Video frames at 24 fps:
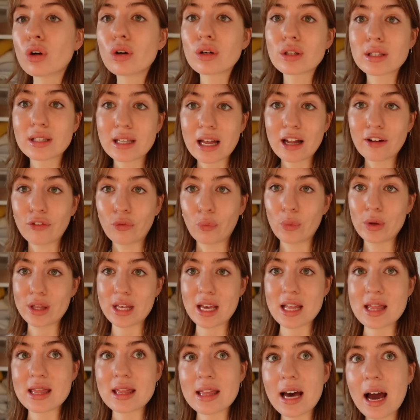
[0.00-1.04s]
yourself
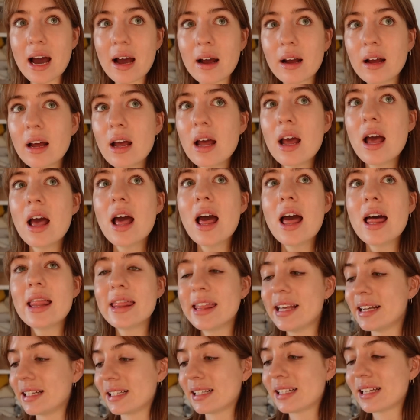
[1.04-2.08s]
within that.
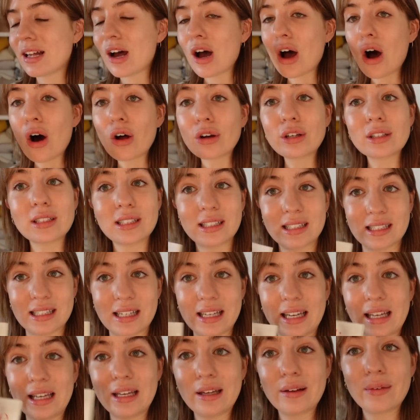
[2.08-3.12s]
This
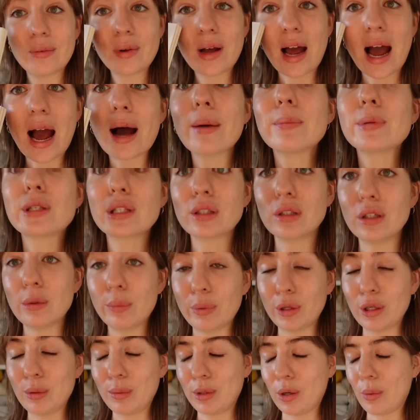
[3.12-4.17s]
honestly absolutely
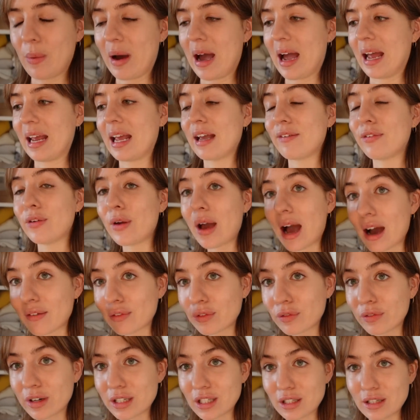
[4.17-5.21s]
blew me away. If you
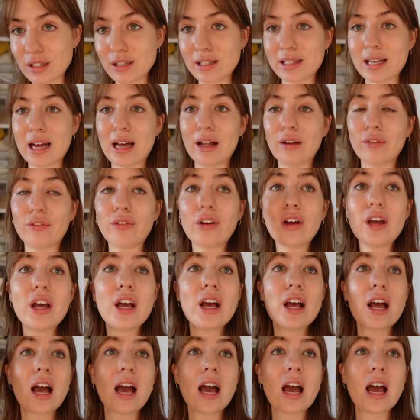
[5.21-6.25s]
haven't read it yourself,
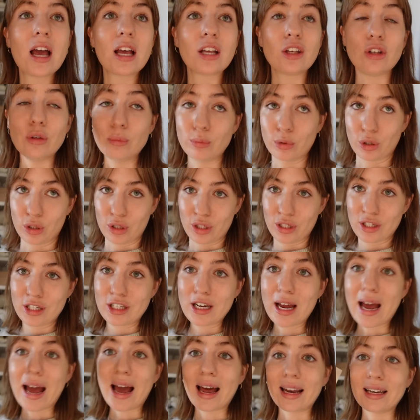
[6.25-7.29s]
you
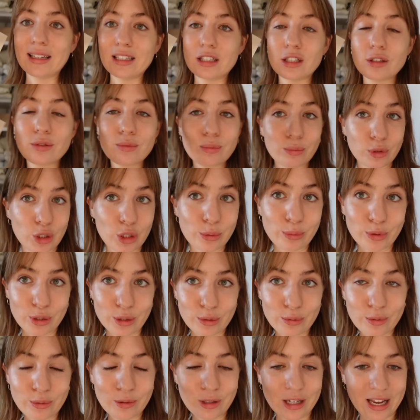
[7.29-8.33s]
must, and you
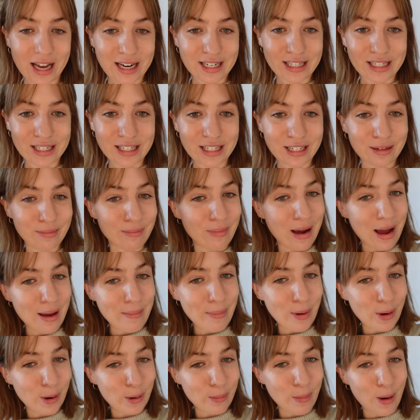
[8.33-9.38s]
must get it in my
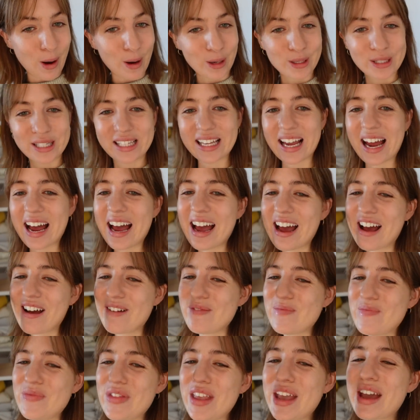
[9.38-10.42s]
book box.
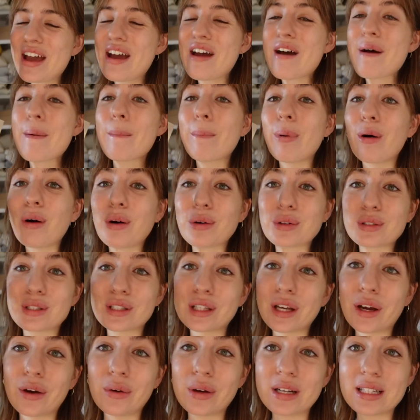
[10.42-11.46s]
But
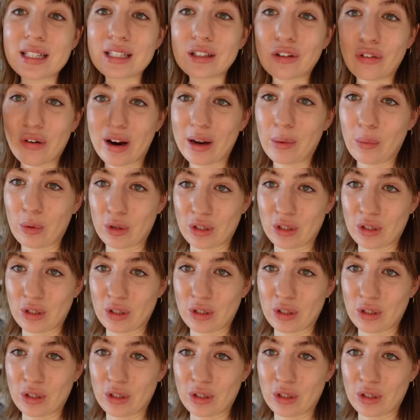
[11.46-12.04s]
also, it's a great